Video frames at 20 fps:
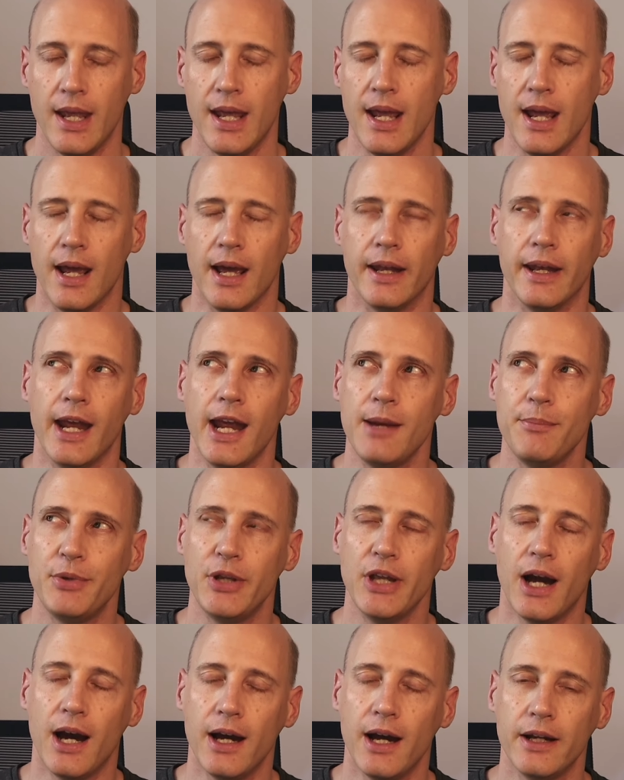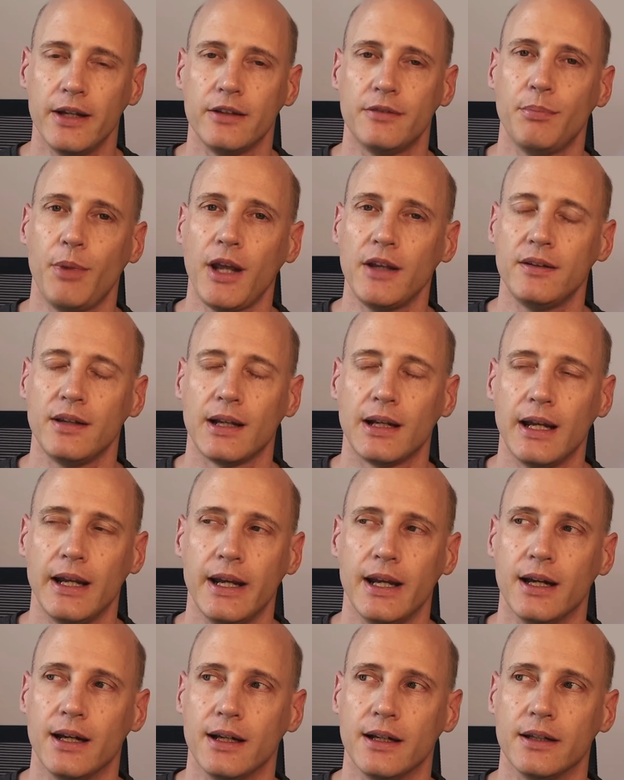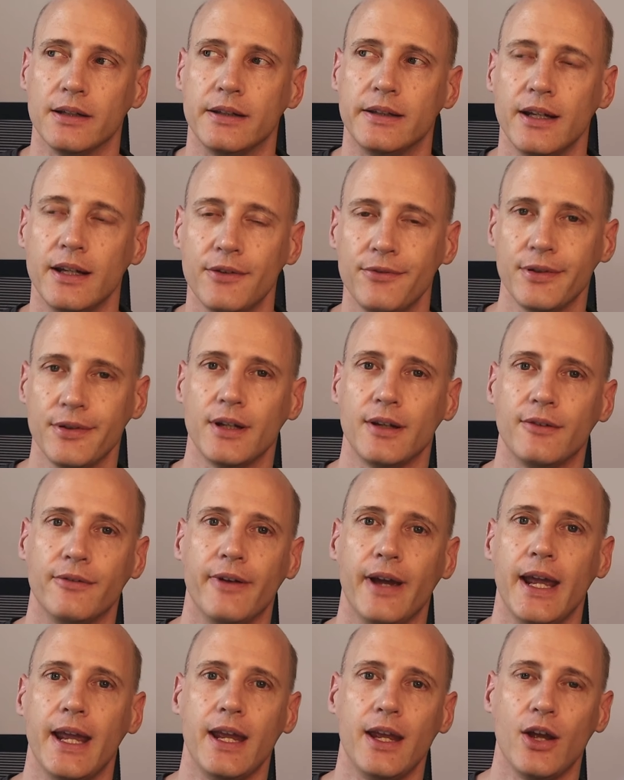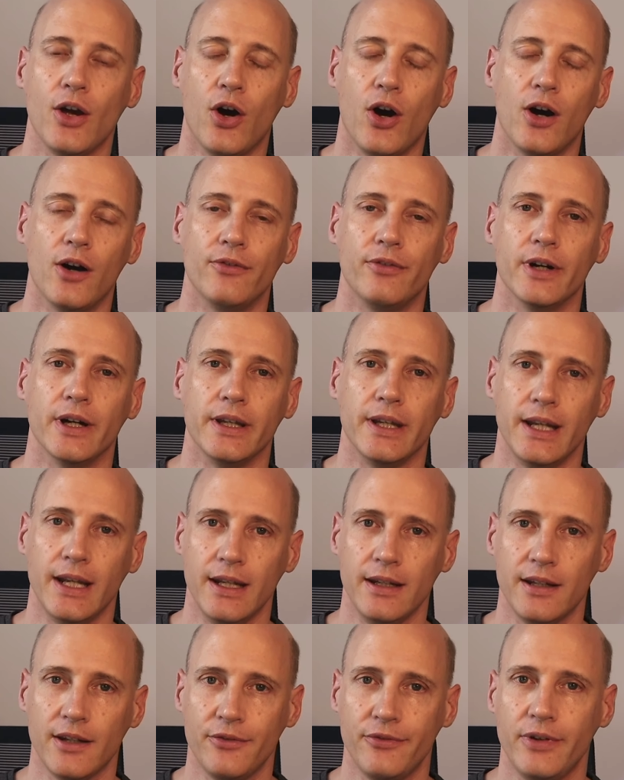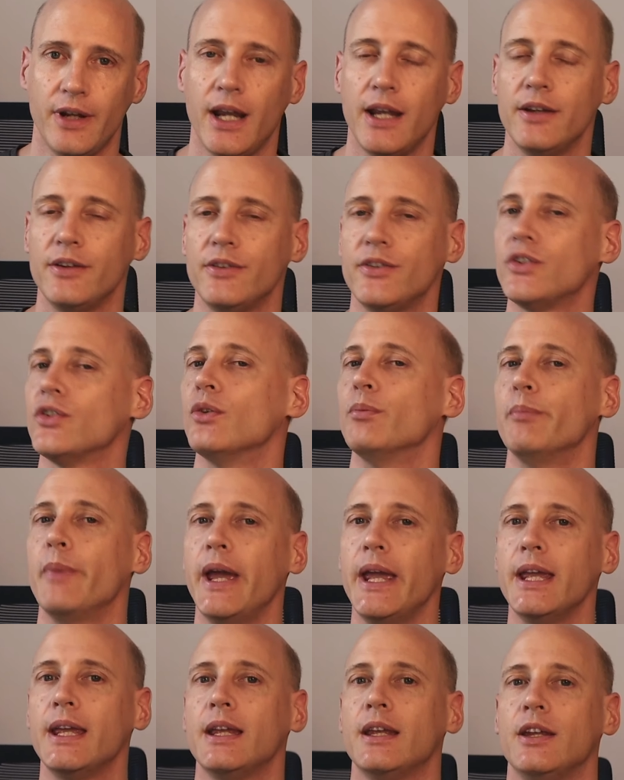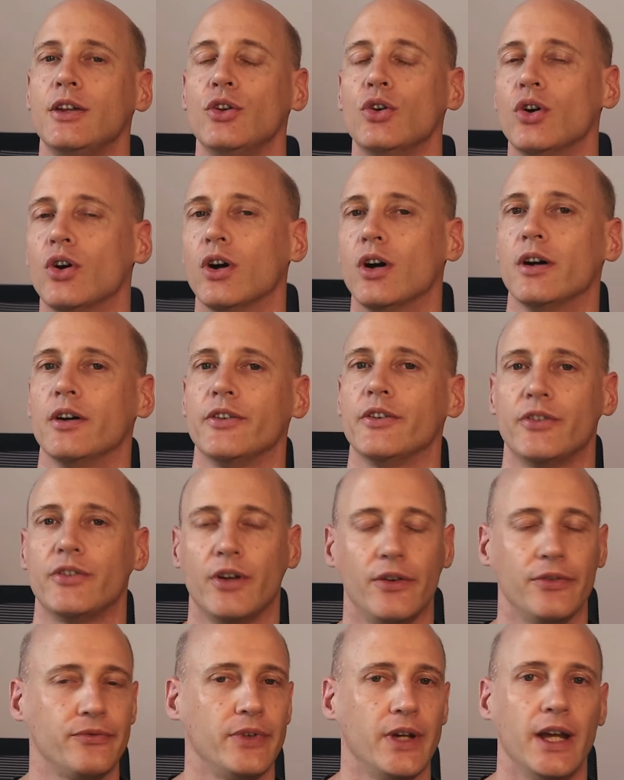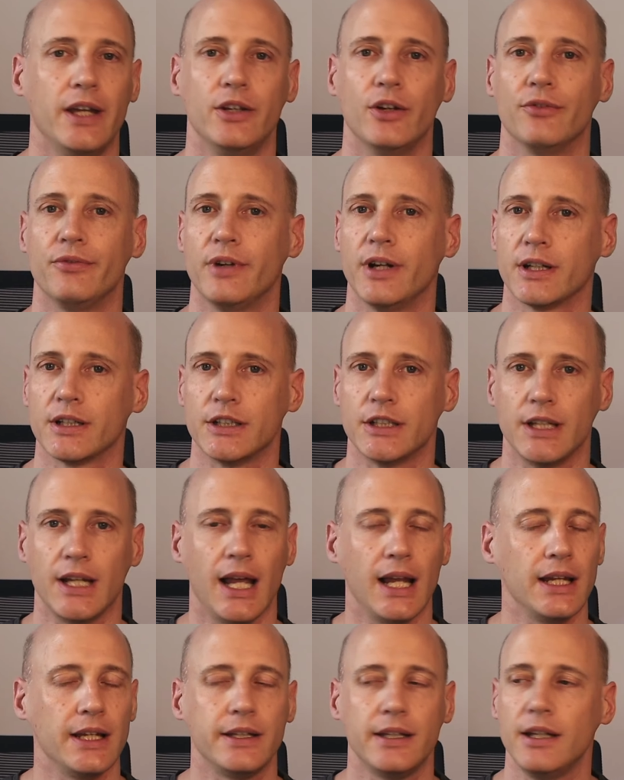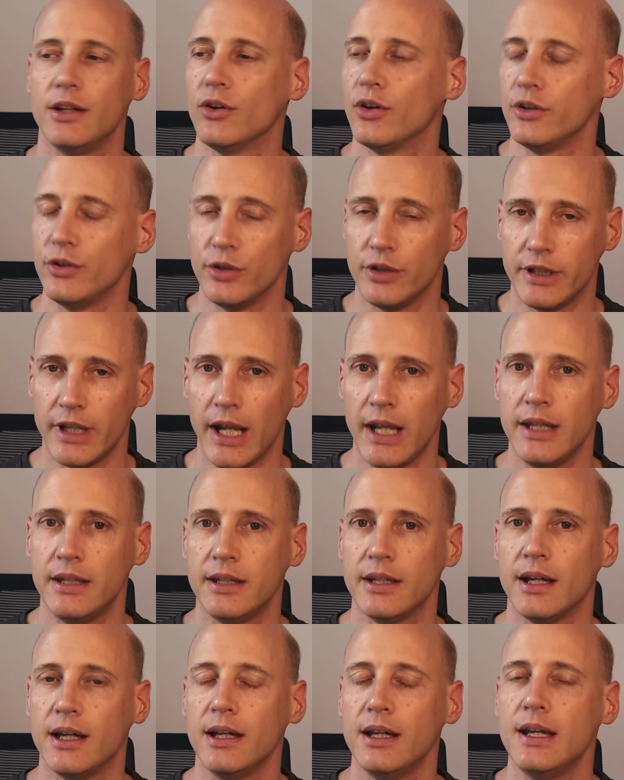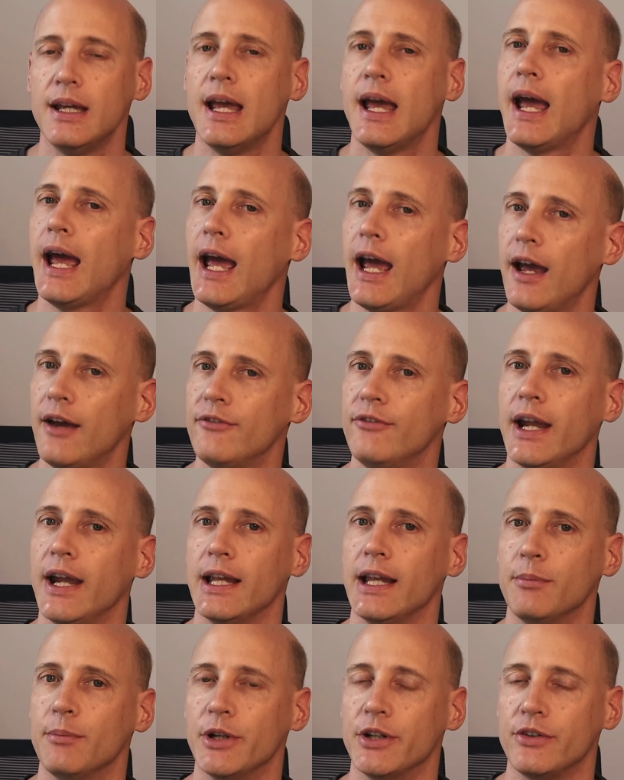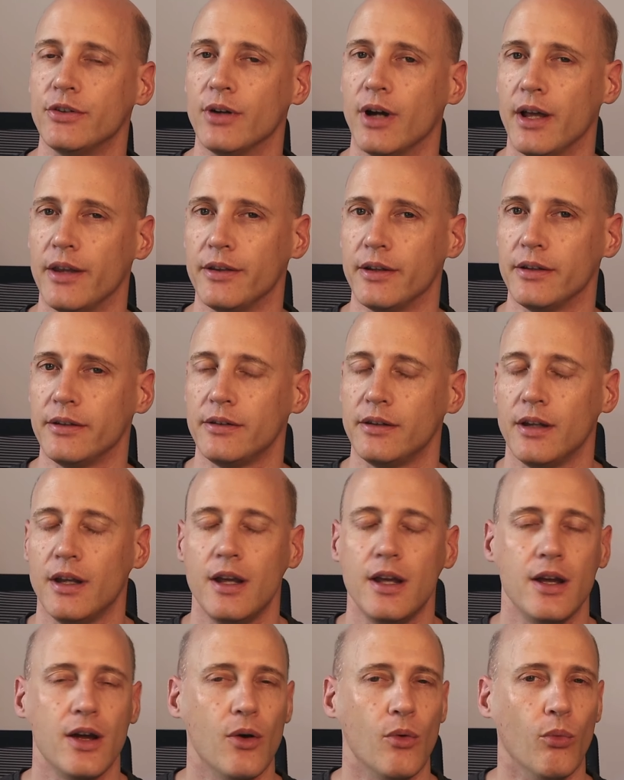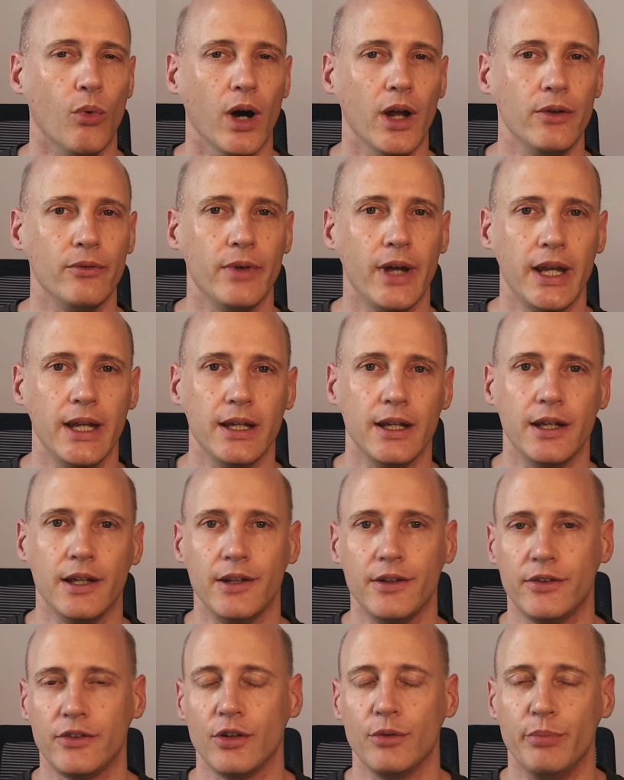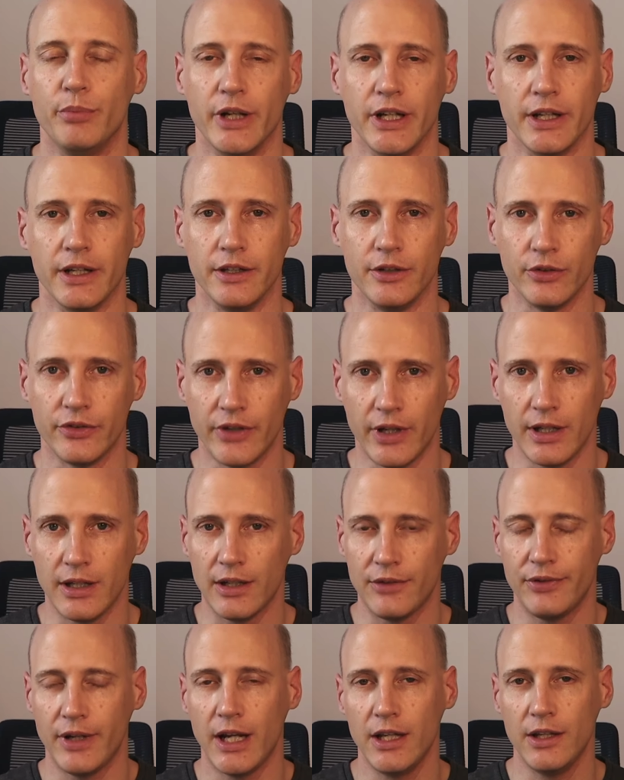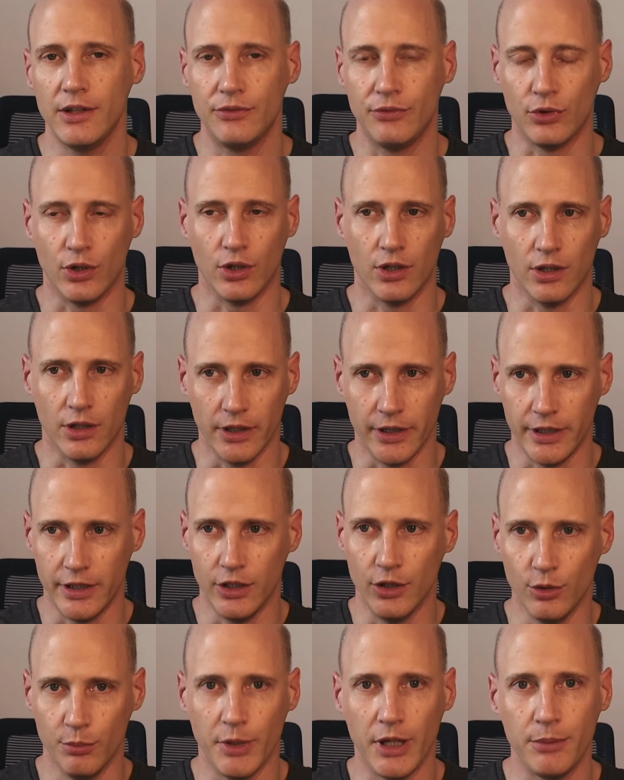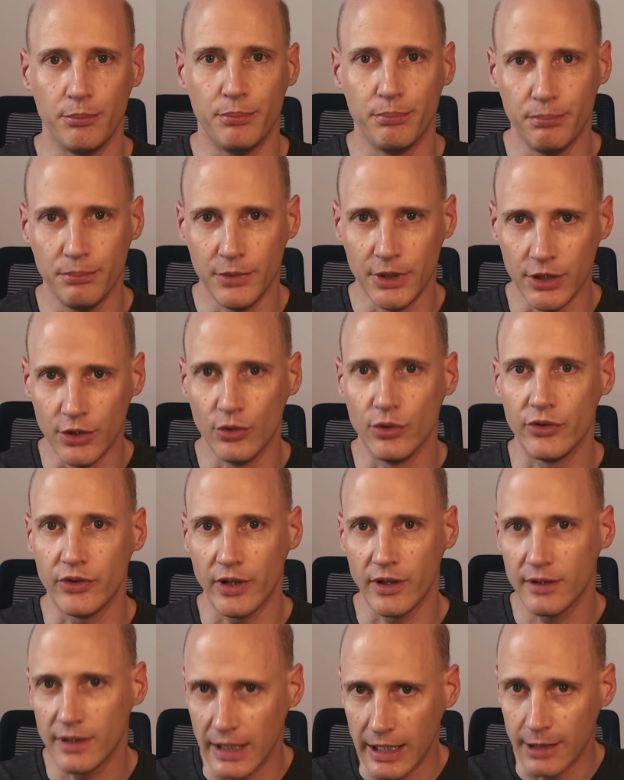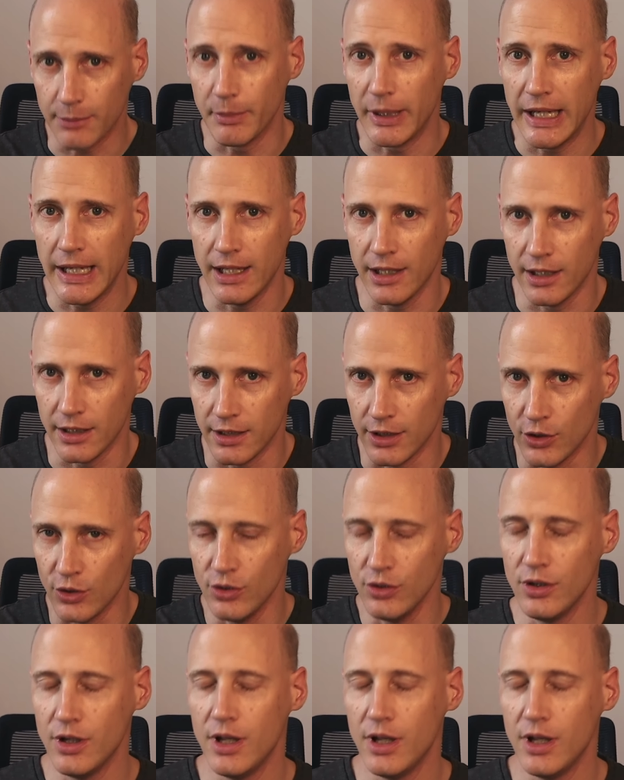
An API is basically a different way of an interface to make your software, your functionality, or your data available to others. One way is to build a user interface for human users like me and you,